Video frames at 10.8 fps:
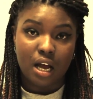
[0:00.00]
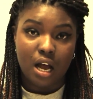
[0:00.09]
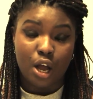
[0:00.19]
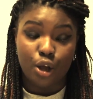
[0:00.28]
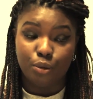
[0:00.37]

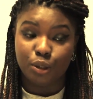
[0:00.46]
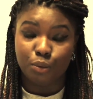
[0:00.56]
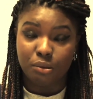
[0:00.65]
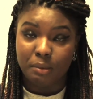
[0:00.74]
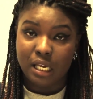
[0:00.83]
I hoped it
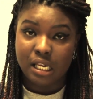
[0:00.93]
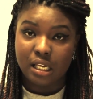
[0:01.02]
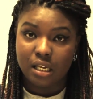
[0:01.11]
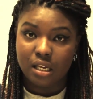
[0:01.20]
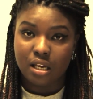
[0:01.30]
would be,
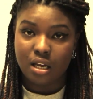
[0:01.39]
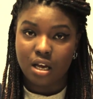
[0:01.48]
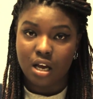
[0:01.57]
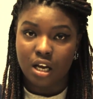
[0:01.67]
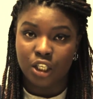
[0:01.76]

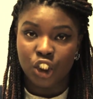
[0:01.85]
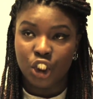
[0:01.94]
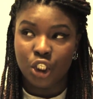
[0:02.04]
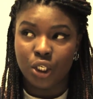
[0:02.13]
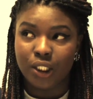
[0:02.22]
and
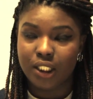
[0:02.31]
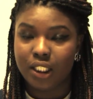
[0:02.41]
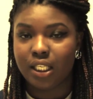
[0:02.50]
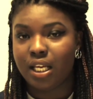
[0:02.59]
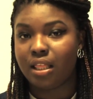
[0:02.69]
you learned
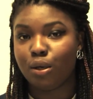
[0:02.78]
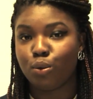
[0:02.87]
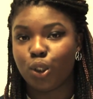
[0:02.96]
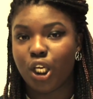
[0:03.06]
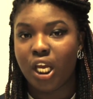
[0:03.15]
a thing
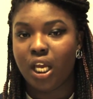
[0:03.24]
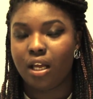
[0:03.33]
or two.